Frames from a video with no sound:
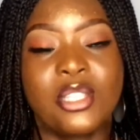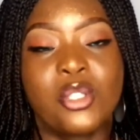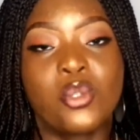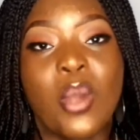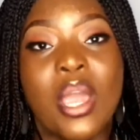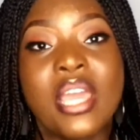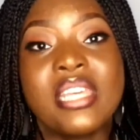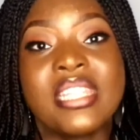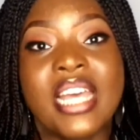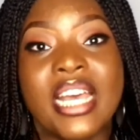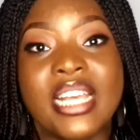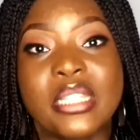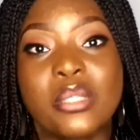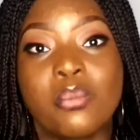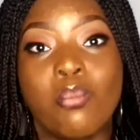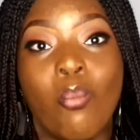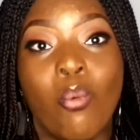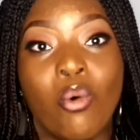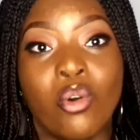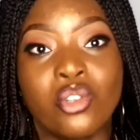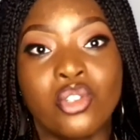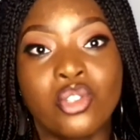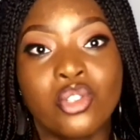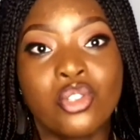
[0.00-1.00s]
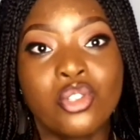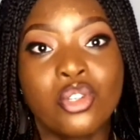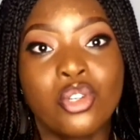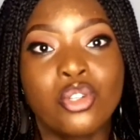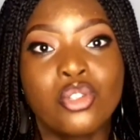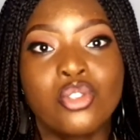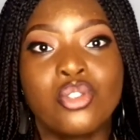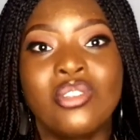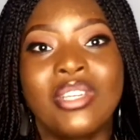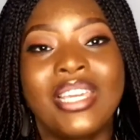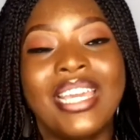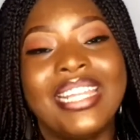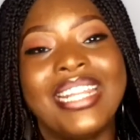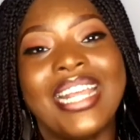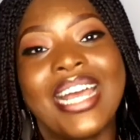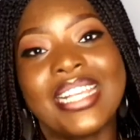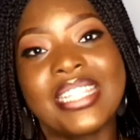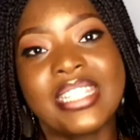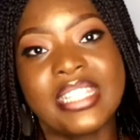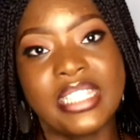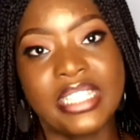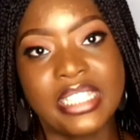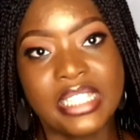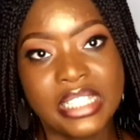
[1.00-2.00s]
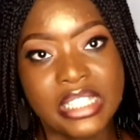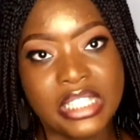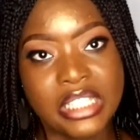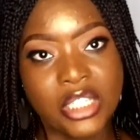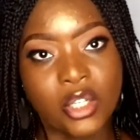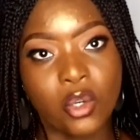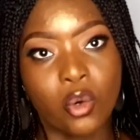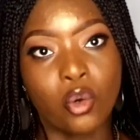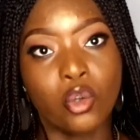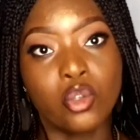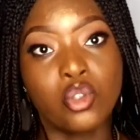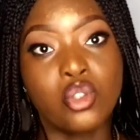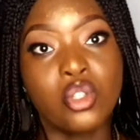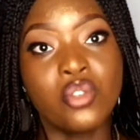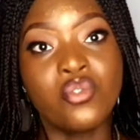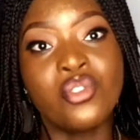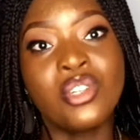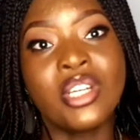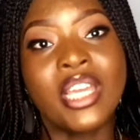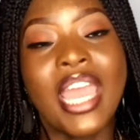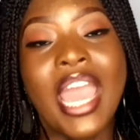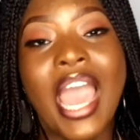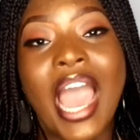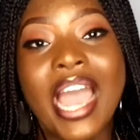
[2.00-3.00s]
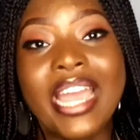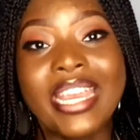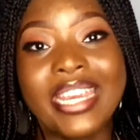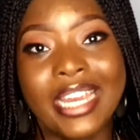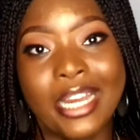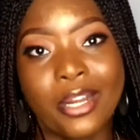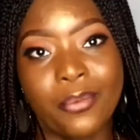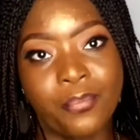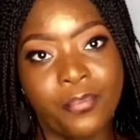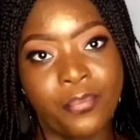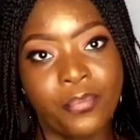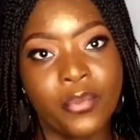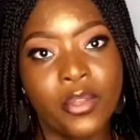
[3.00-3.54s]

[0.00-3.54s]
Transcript: as much to to get that 60 or to even get higher.